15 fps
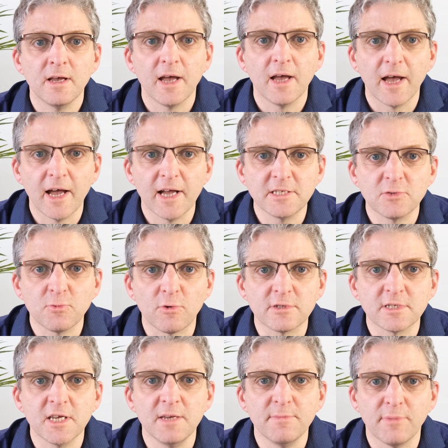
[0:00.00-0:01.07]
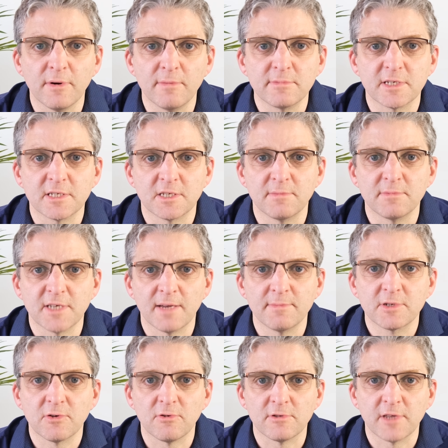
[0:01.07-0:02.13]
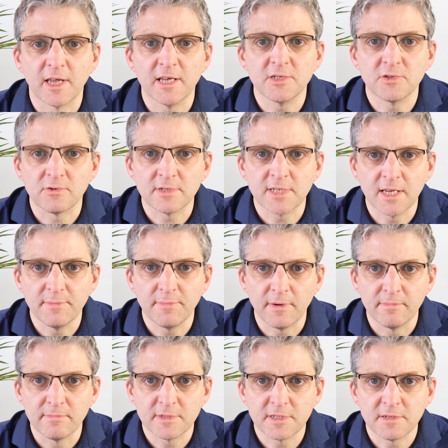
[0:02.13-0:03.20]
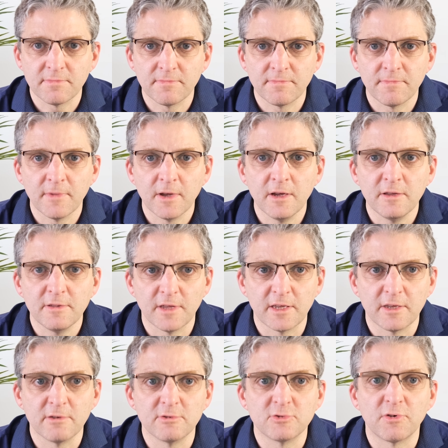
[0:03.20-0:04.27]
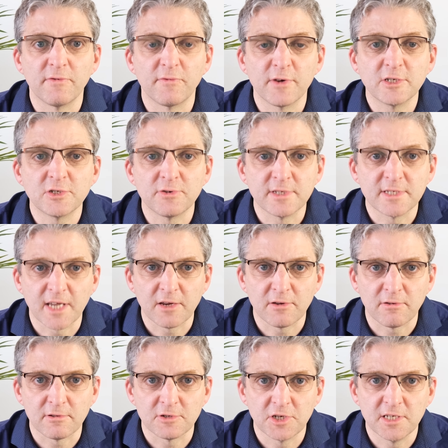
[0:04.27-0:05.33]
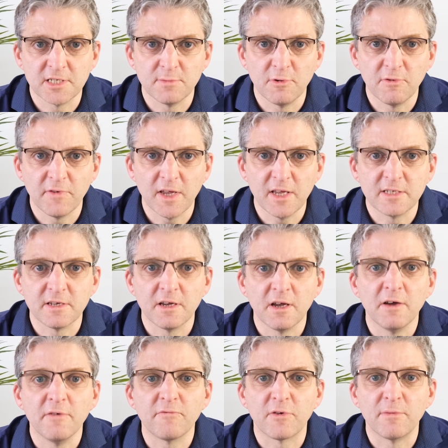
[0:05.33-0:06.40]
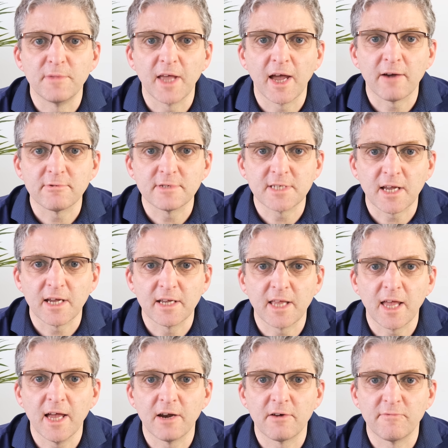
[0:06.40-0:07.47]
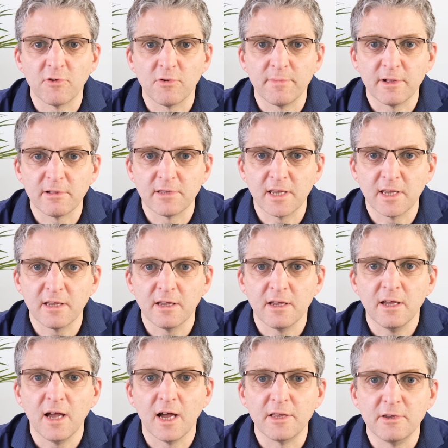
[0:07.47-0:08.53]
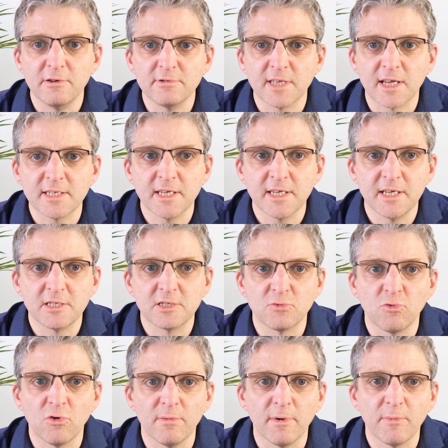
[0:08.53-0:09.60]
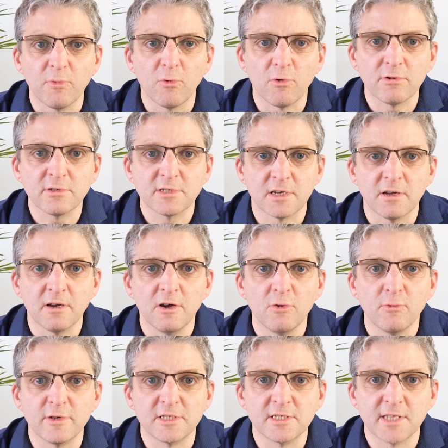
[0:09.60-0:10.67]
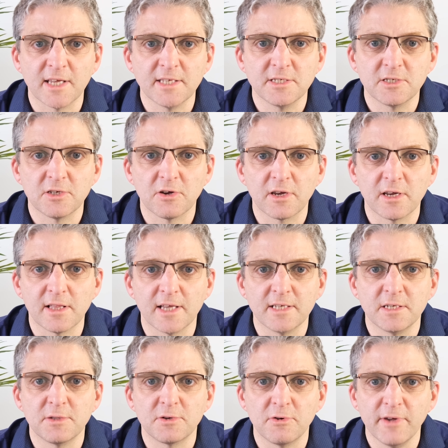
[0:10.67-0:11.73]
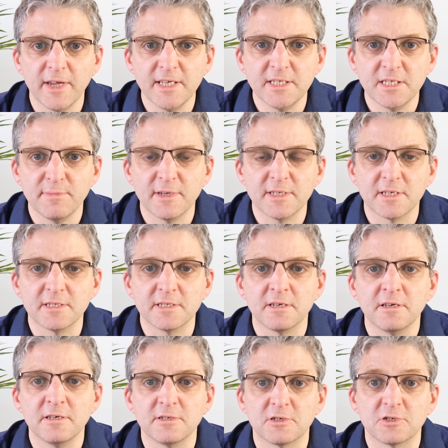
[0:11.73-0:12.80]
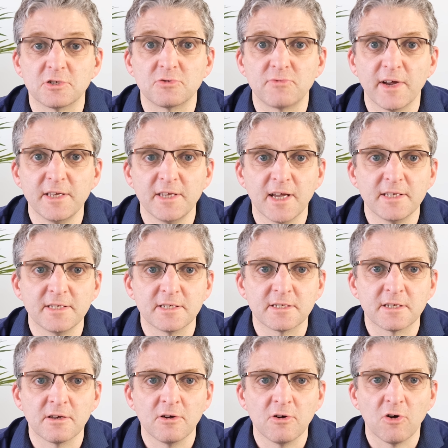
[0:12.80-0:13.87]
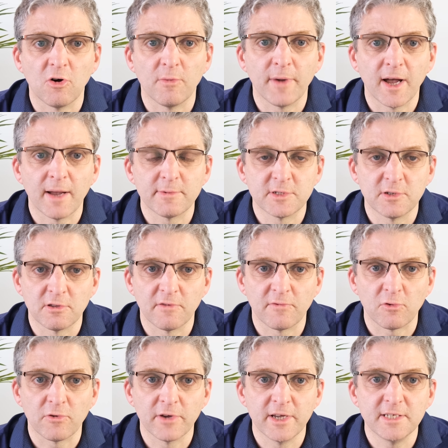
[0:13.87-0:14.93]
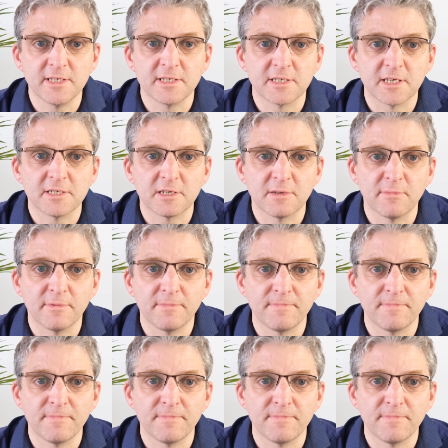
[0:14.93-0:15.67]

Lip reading: Air-to-water heat pumps are sometimes called air source heat pumps. They use refrigerant technology to move heat from the outside air of your building and use that heat to warm up water, which is then circulated through heat emitters such as radiators or perhaps an underfloor heating system.